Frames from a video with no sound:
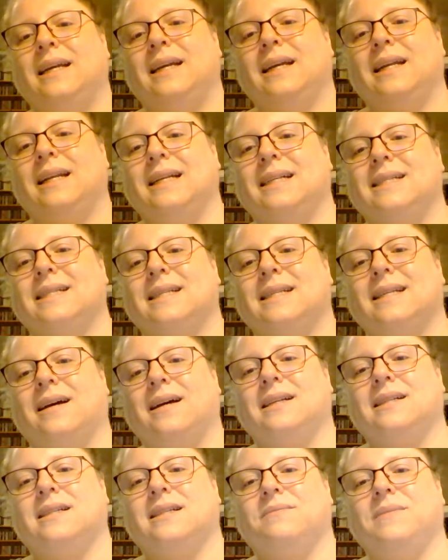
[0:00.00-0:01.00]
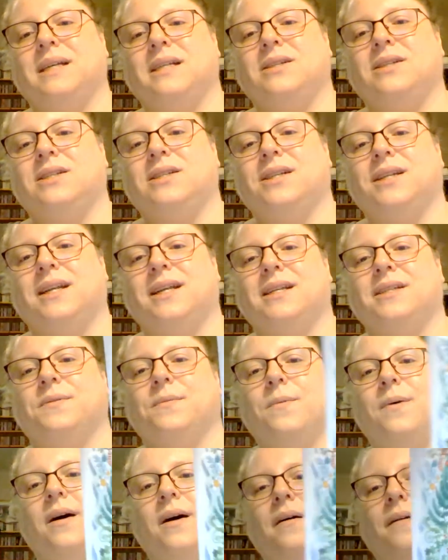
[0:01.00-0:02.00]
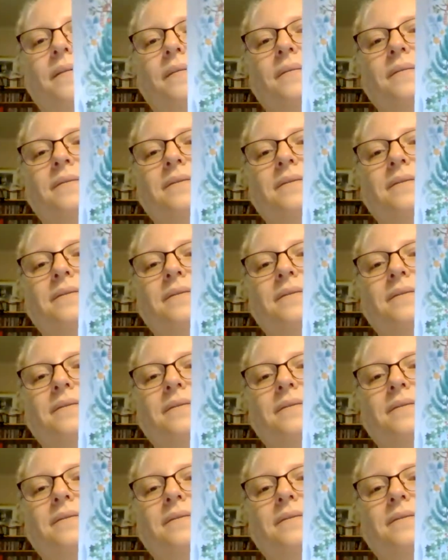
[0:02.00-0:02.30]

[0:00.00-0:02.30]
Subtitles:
and it's got dimension as well.